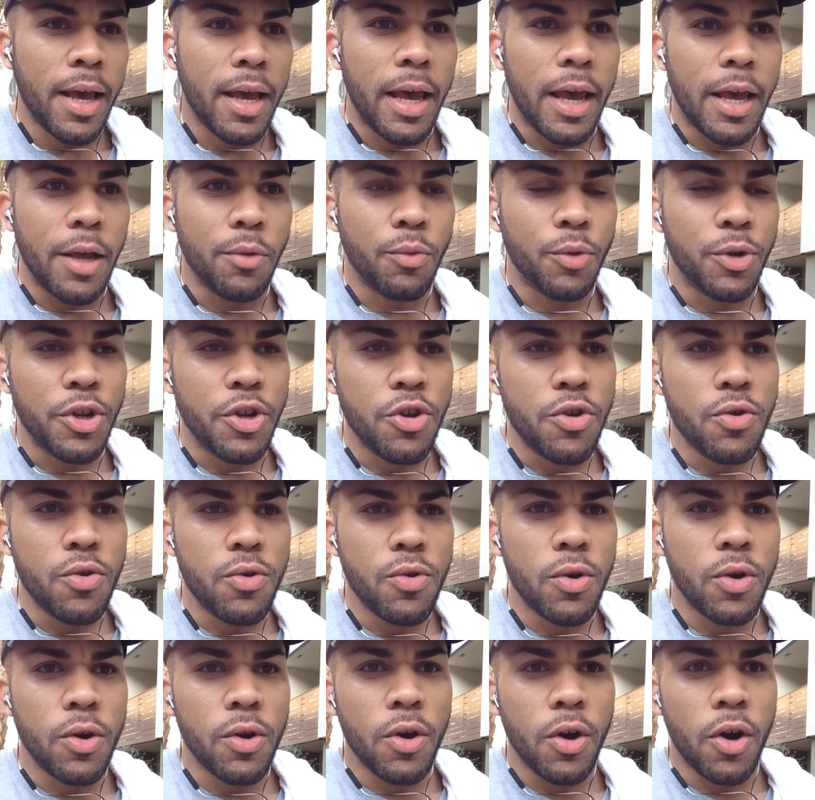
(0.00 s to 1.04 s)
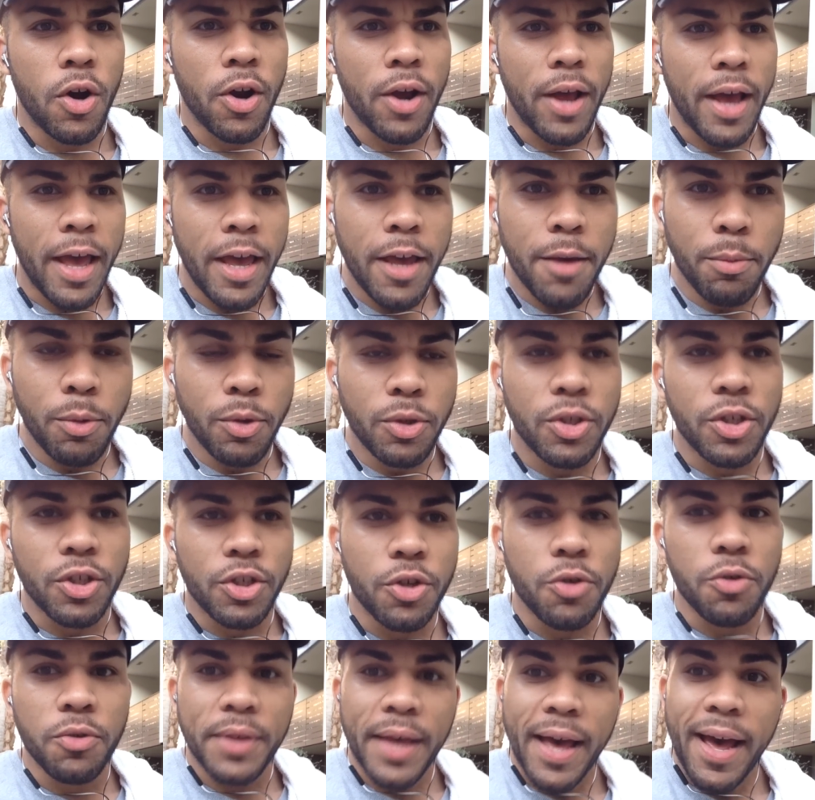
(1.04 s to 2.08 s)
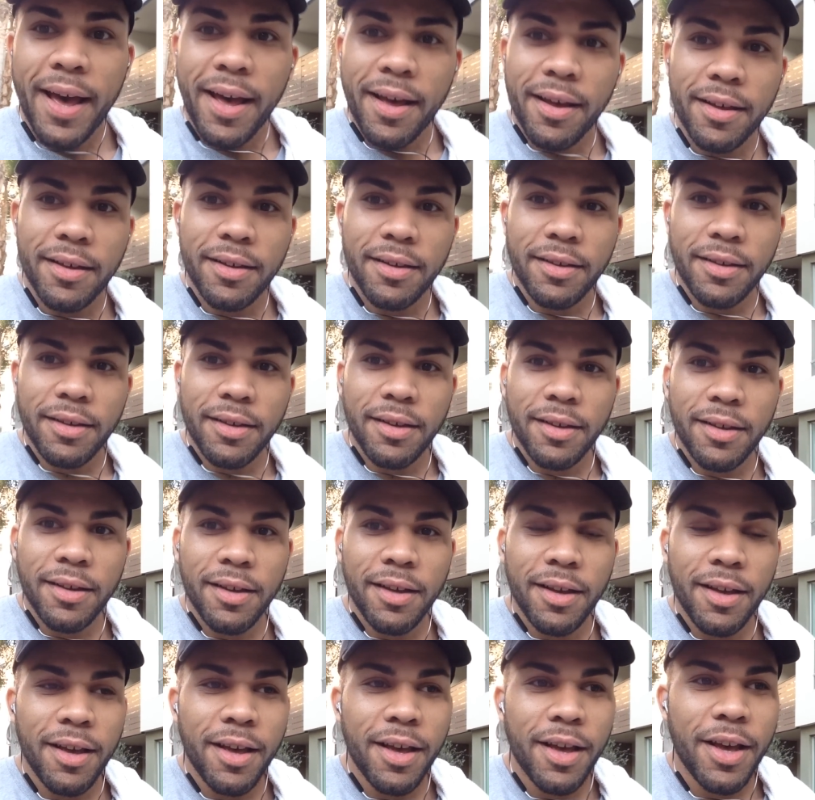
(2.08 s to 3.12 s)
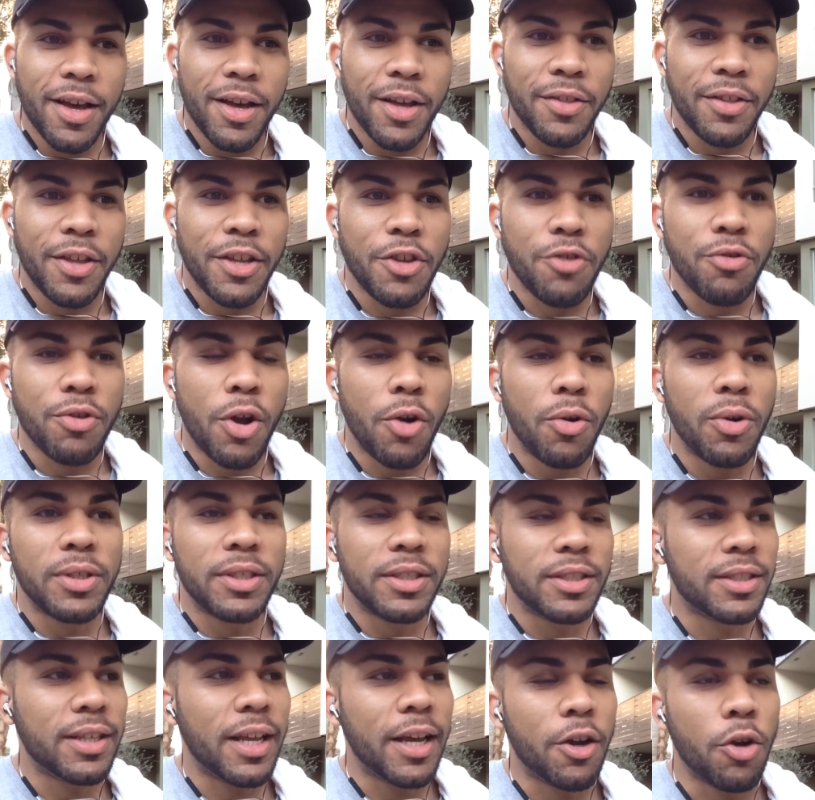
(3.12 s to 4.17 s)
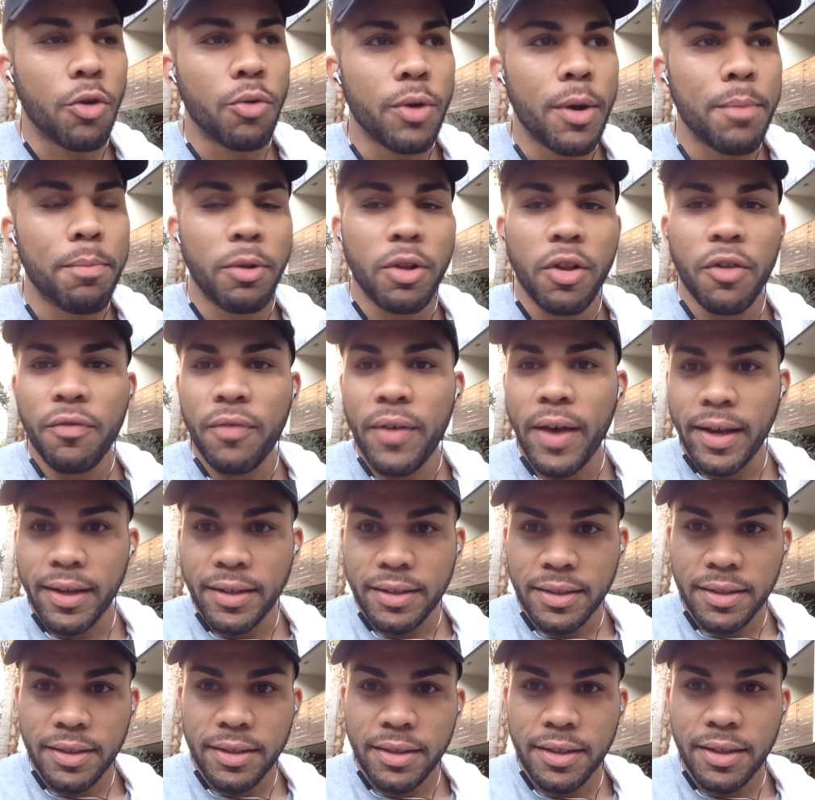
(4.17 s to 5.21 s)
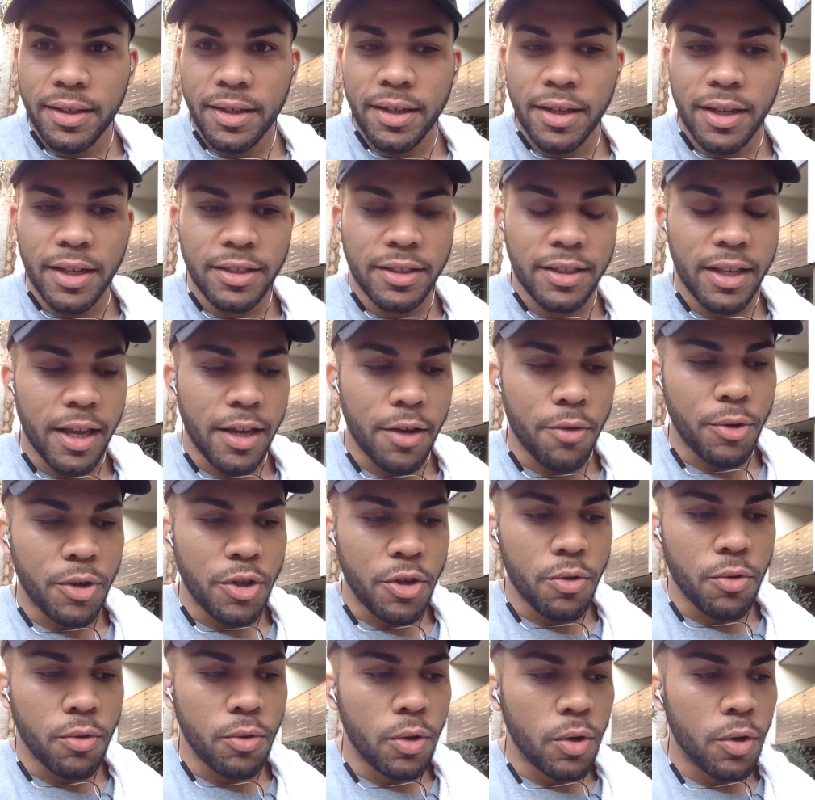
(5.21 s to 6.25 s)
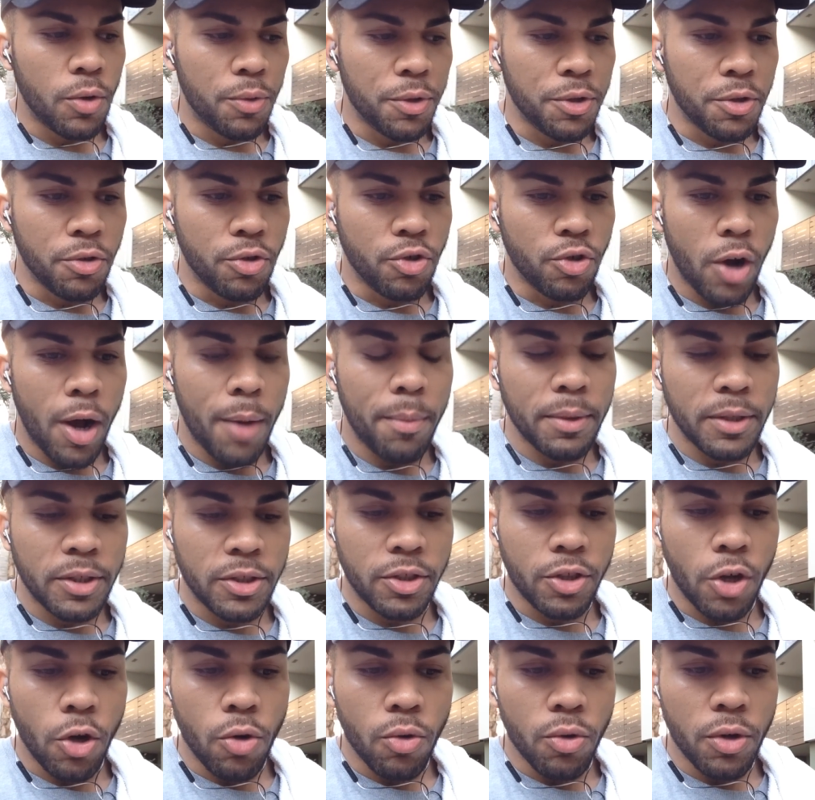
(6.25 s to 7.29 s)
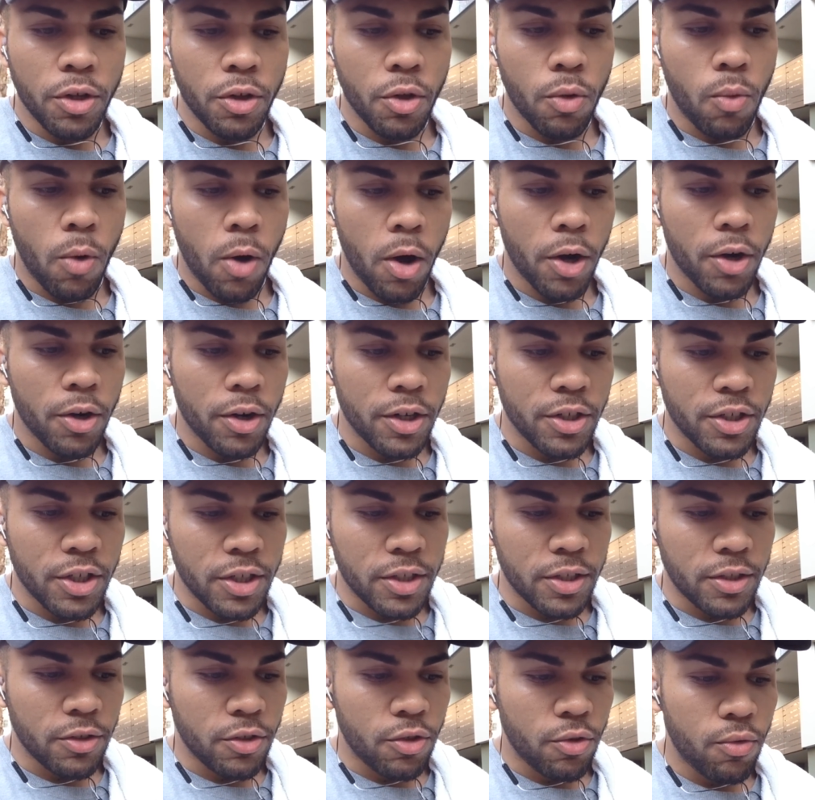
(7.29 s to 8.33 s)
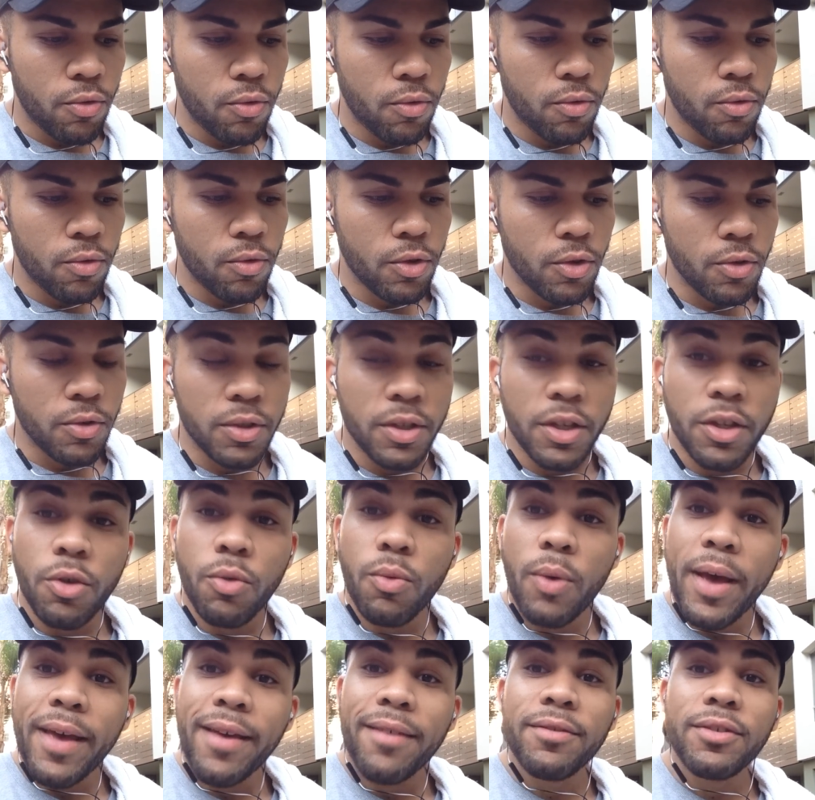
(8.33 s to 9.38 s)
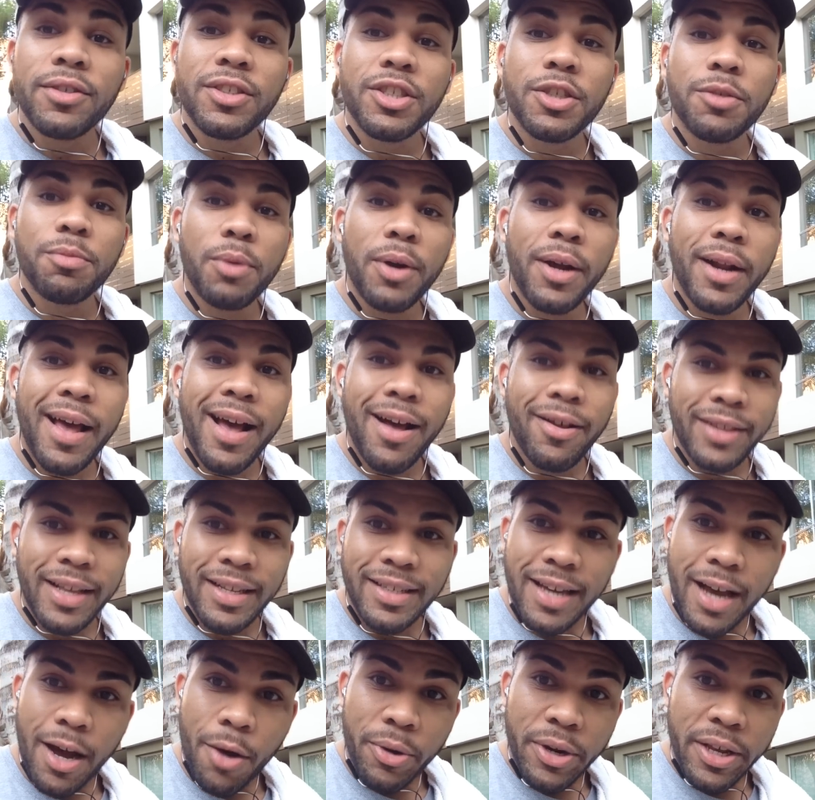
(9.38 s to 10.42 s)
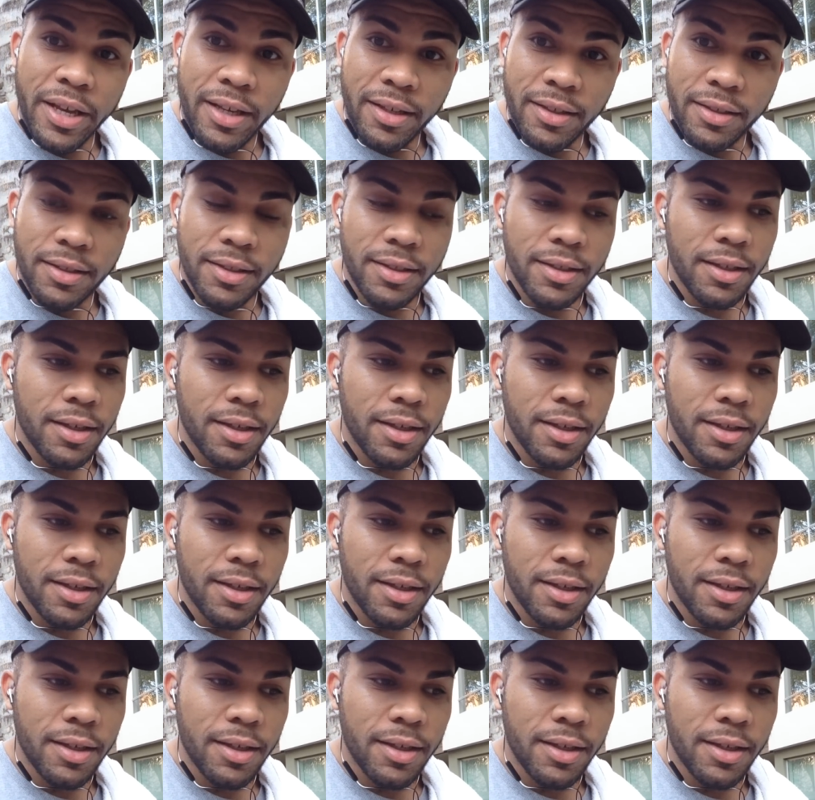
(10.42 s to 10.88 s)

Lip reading: And when you are able to do that, then you notice it's like a ripple effect. It's like when you drop a stone in the water and just you see the waves just spread out. That's how it is.